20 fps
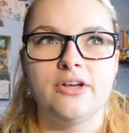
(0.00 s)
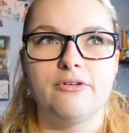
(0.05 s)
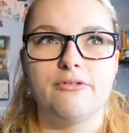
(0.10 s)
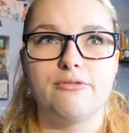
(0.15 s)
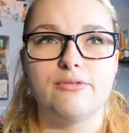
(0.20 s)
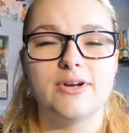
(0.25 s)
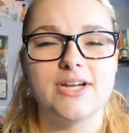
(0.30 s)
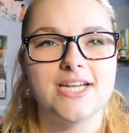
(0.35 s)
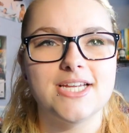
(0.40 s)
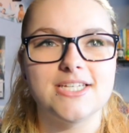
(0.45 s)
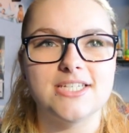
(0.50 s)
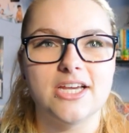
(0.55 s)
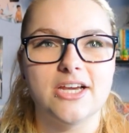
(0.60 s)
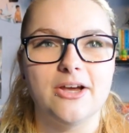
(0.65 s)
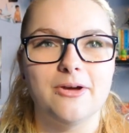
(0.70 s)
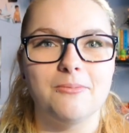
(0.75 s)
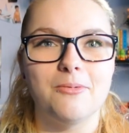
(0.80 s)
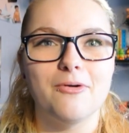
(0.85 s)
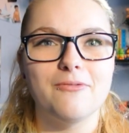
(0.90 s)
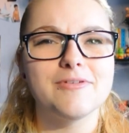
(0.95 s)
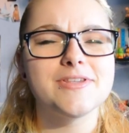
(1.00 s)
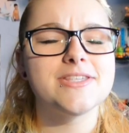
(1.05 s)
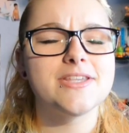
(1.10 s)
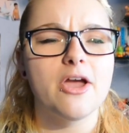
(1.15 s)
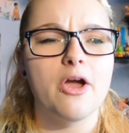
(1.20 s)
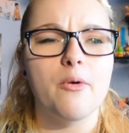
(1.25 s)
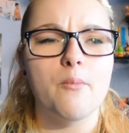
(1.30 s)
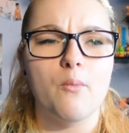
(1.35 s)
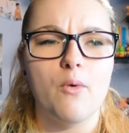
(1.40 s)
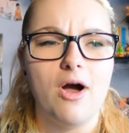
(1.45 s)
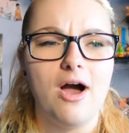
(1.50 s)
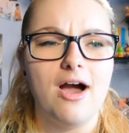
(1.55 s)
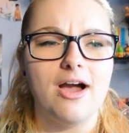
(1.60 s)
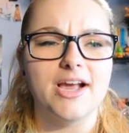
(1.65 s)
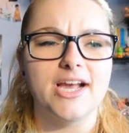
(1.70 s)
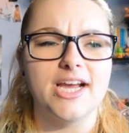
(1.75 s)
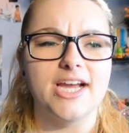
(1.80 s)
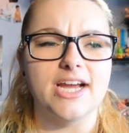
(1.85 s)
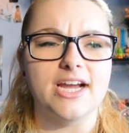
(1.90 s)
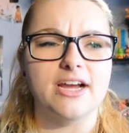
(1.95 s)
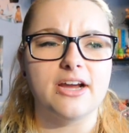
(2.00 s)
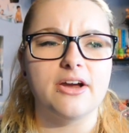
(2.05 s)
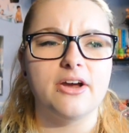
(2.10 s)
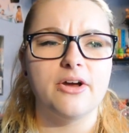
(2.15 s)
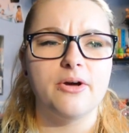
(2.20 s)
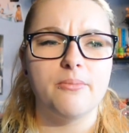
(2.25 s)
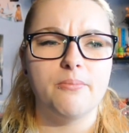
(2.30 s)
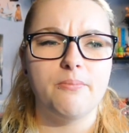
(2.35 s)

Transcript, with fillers: freedom. Obviously, I'm working